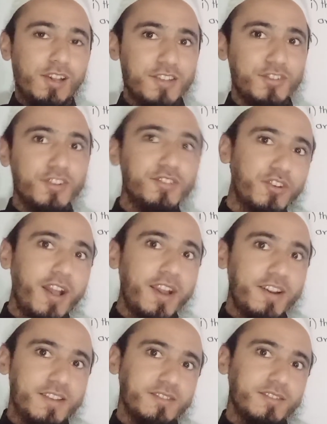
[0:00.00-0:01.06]
Listeners and
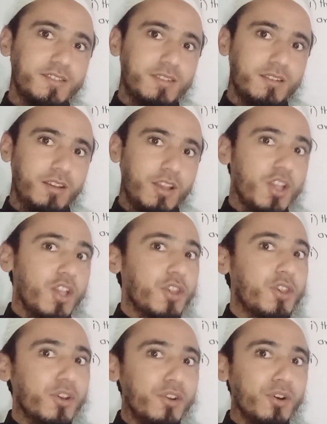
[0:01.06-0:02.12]
audience,
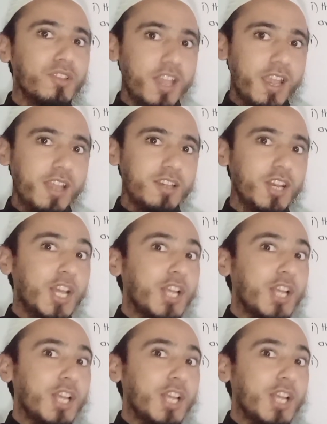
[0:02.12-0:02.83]
you know that